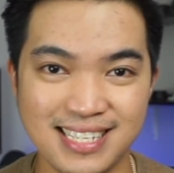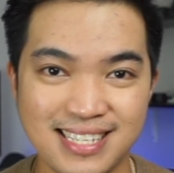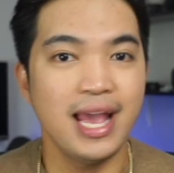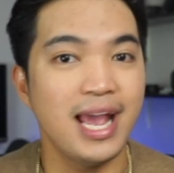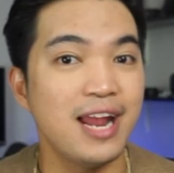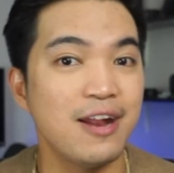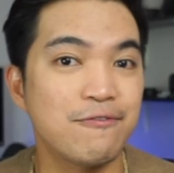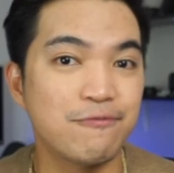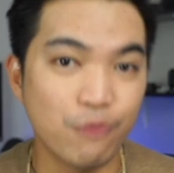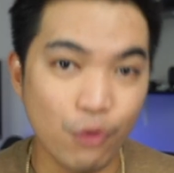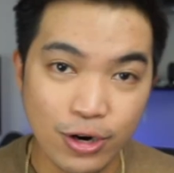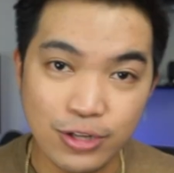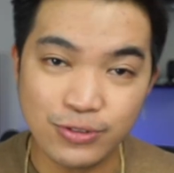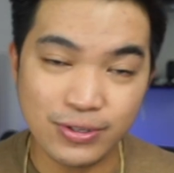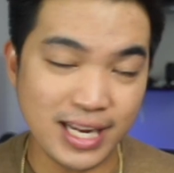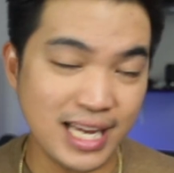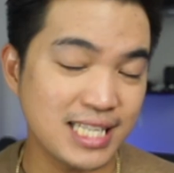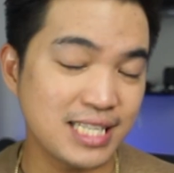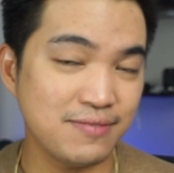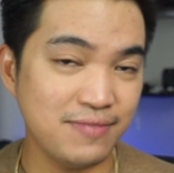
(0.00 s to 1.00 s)
And for
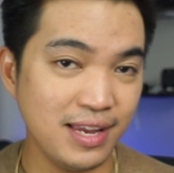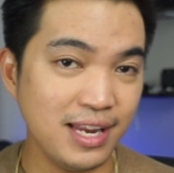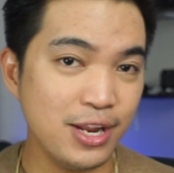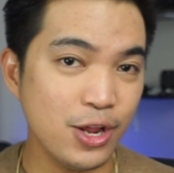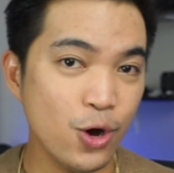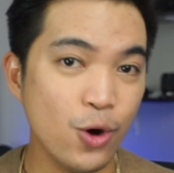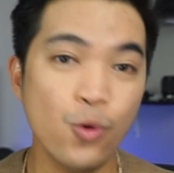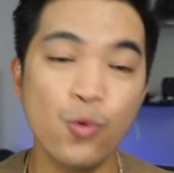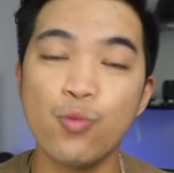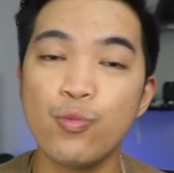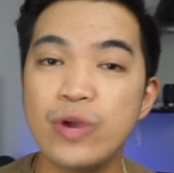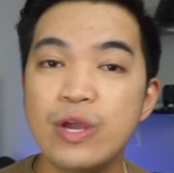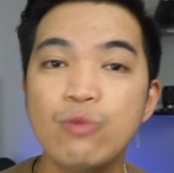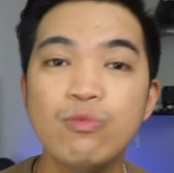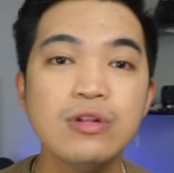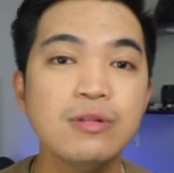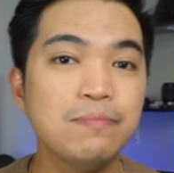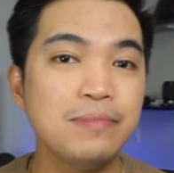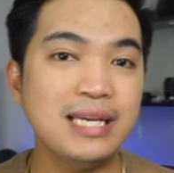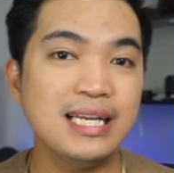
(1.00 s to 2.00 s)
today's video, we will
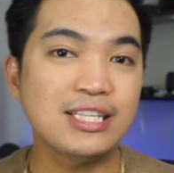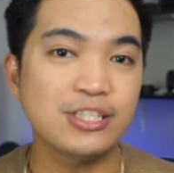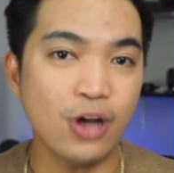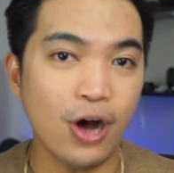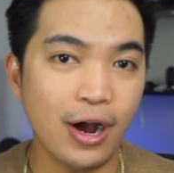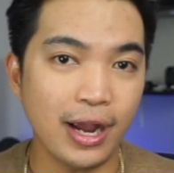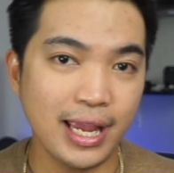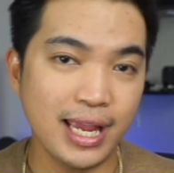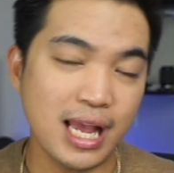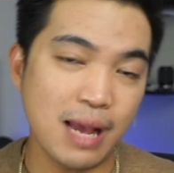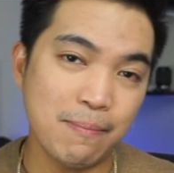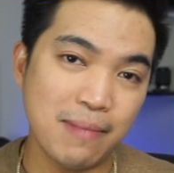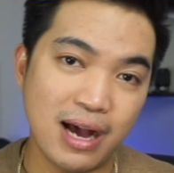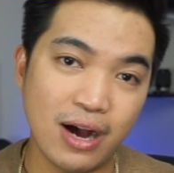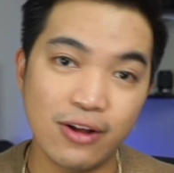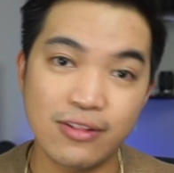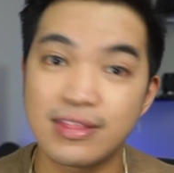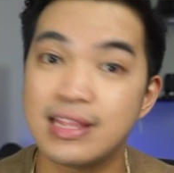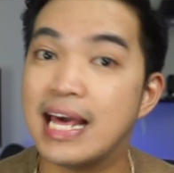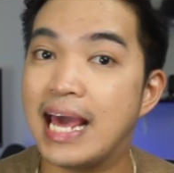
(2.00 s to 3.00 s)
be talking
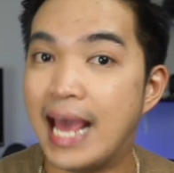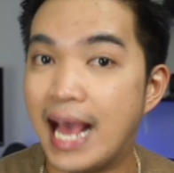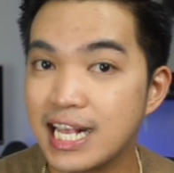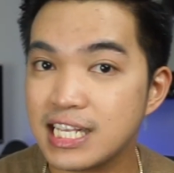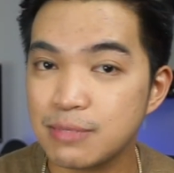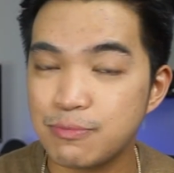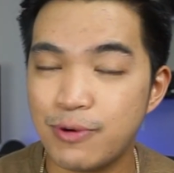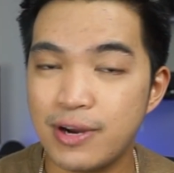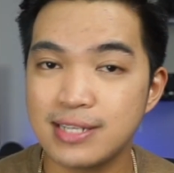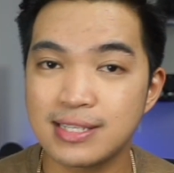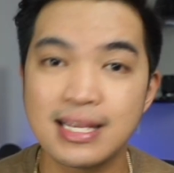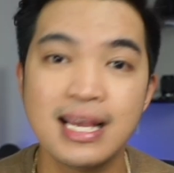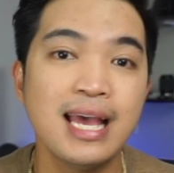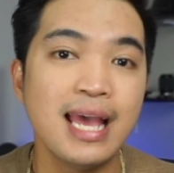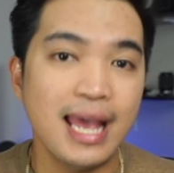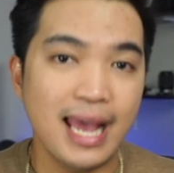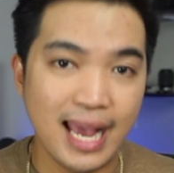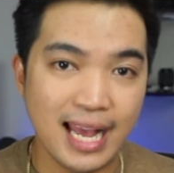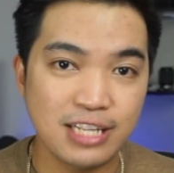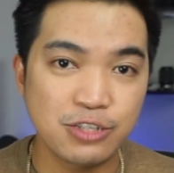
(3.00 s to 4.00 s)
about the express
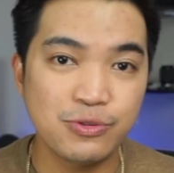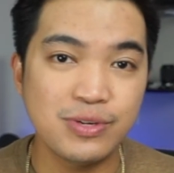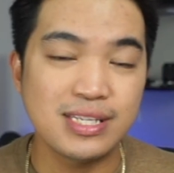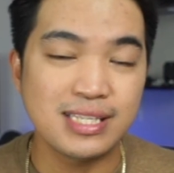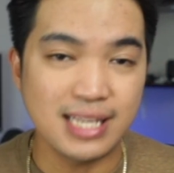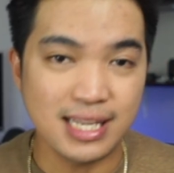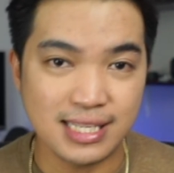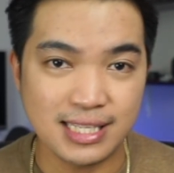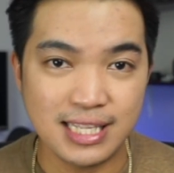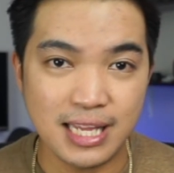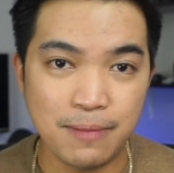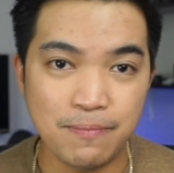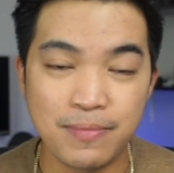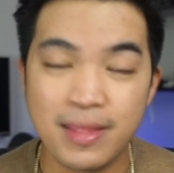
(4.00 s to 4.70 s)
entry system.